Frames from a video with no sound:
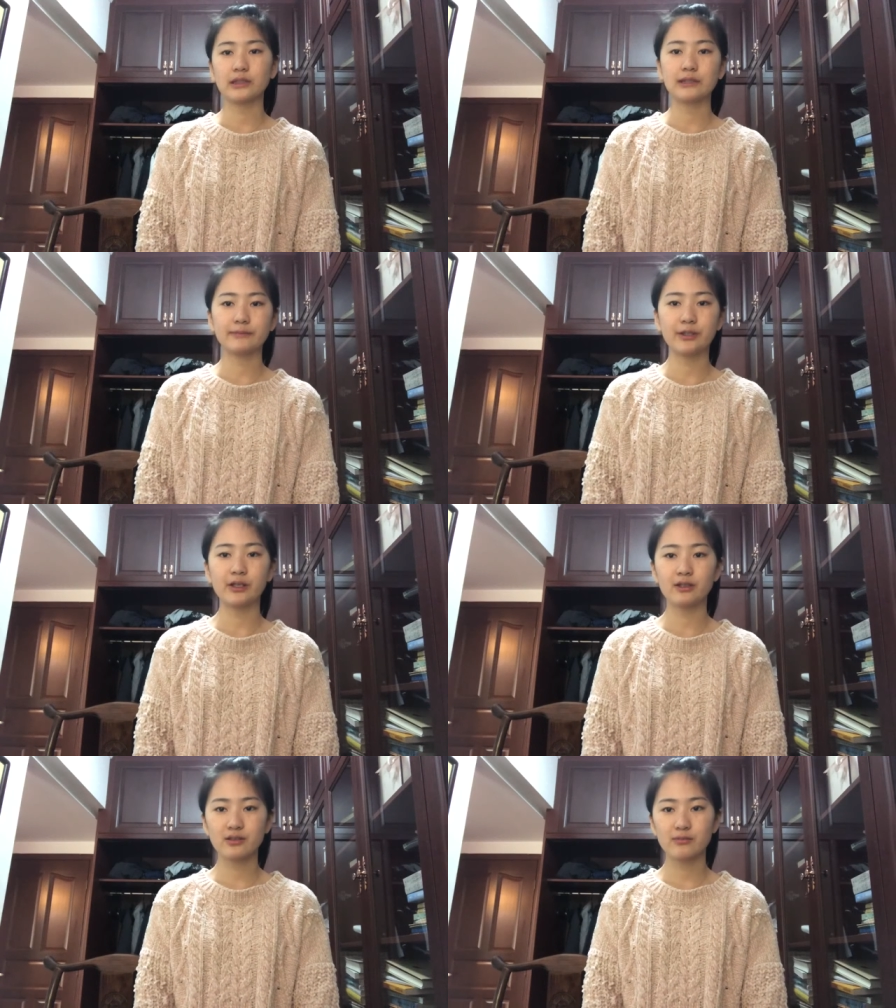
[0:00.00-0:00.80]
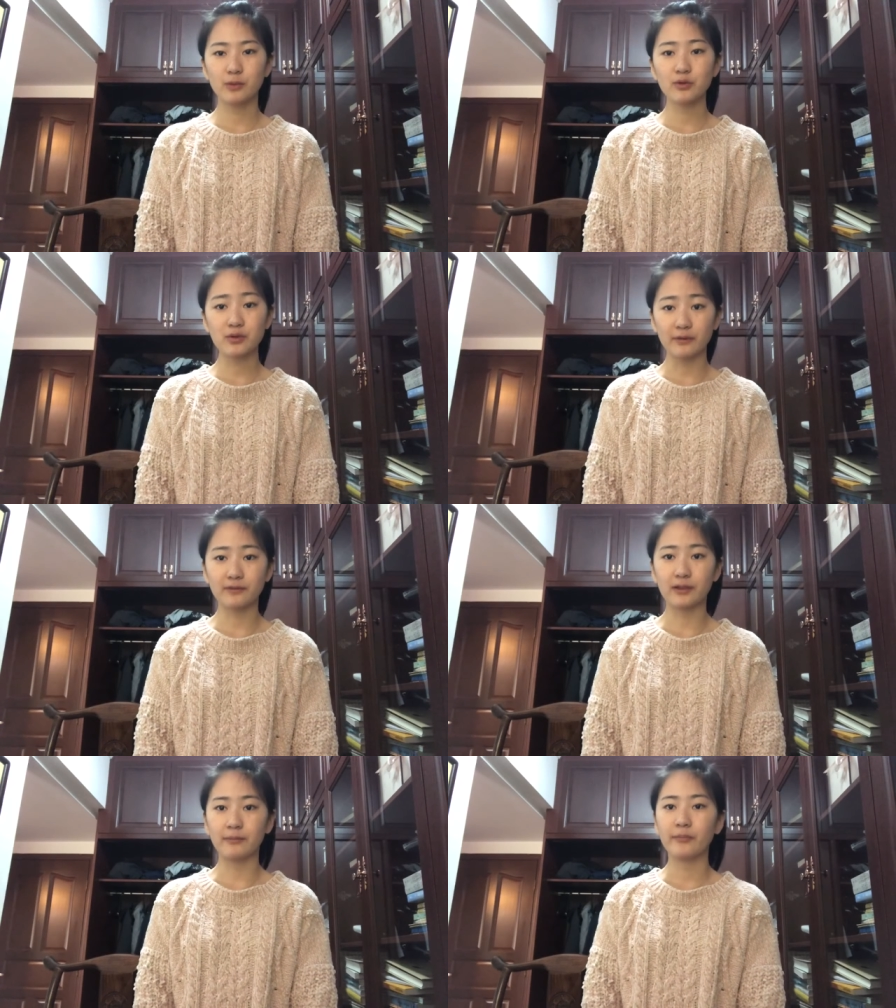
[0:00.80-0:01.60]
because most of
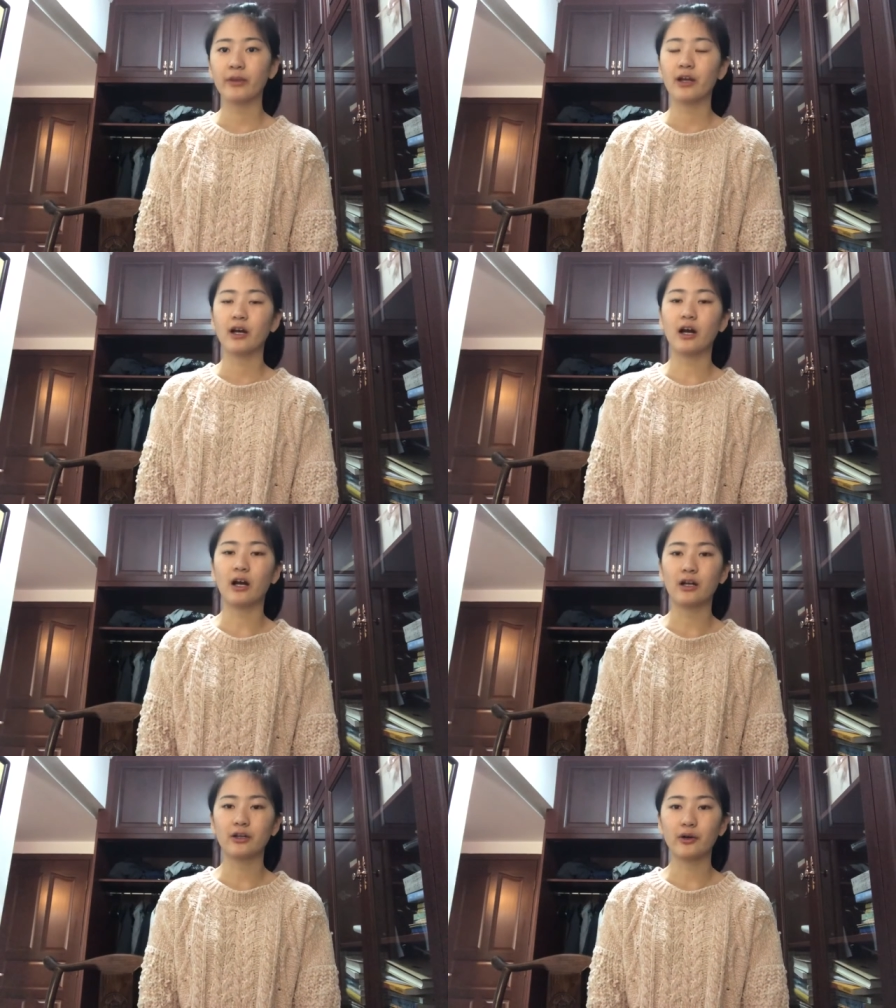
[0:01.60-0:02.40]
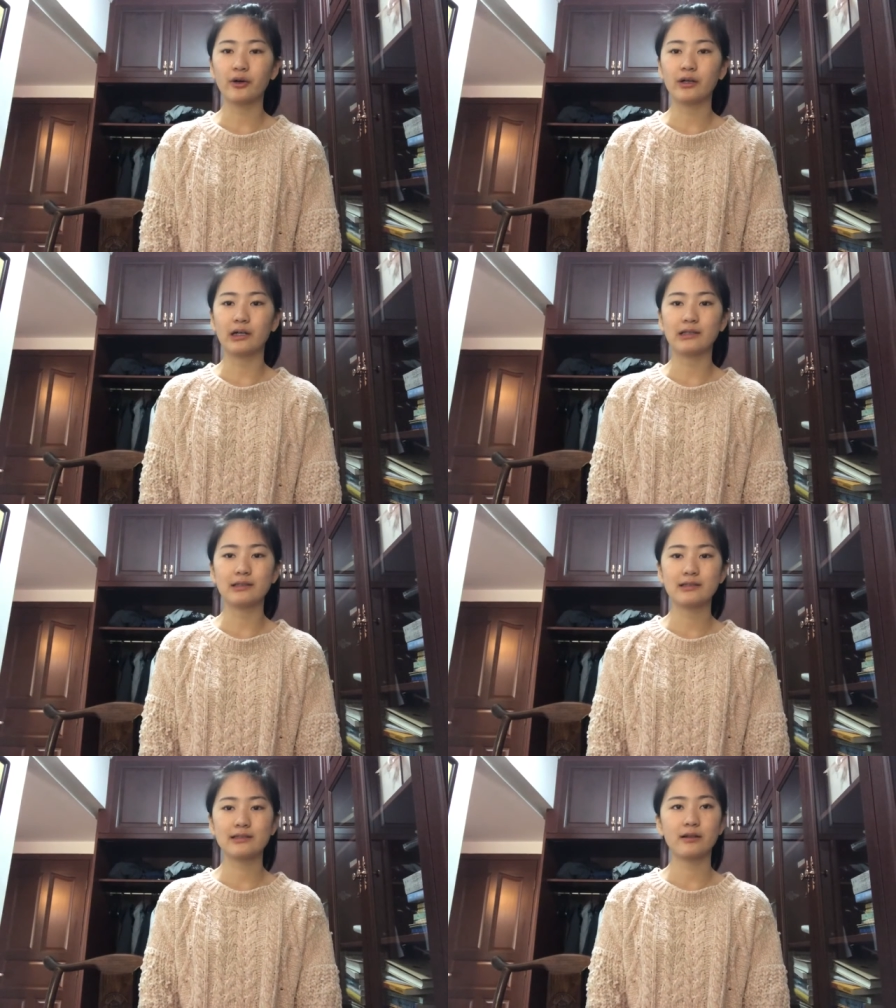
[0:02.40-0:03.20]
them are a
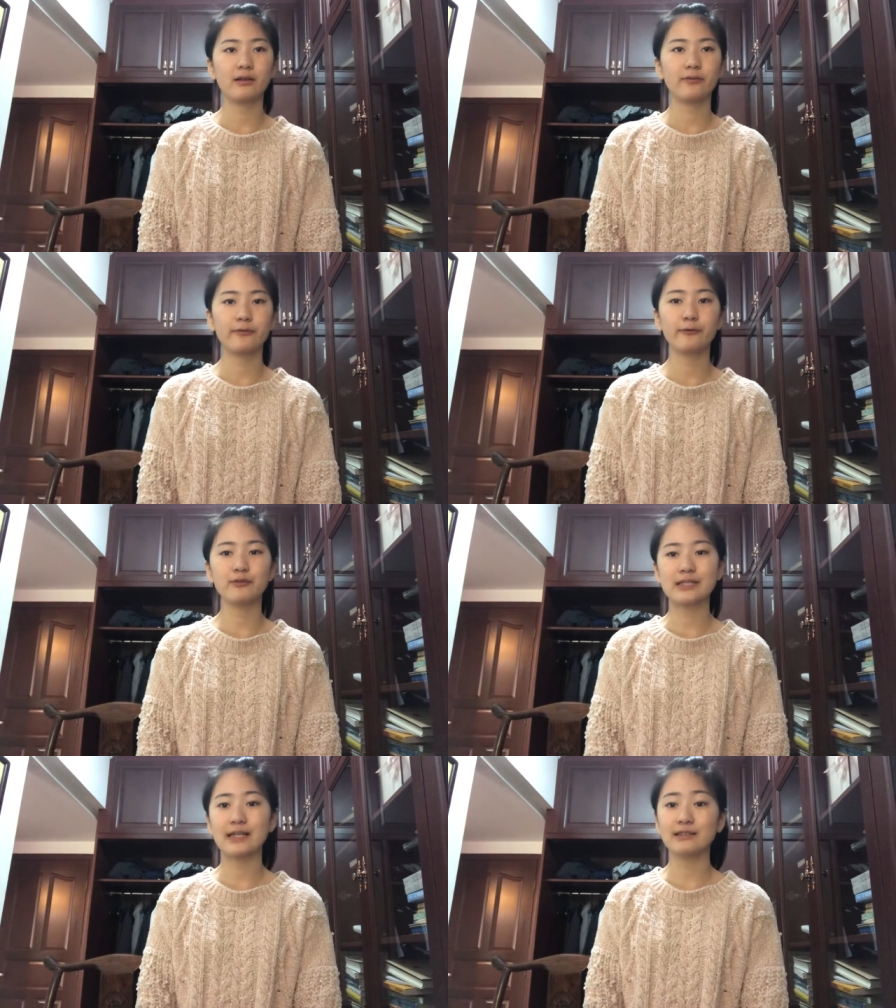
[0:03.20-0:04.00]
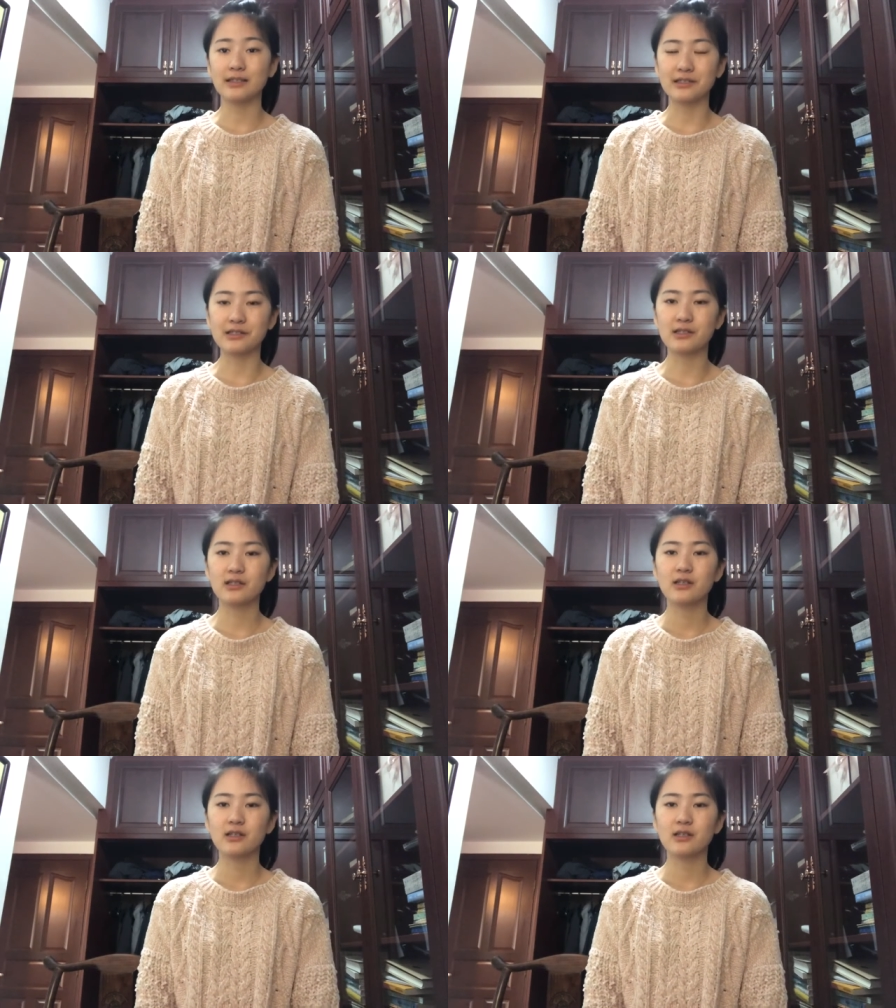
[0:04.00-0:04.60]
full sentence,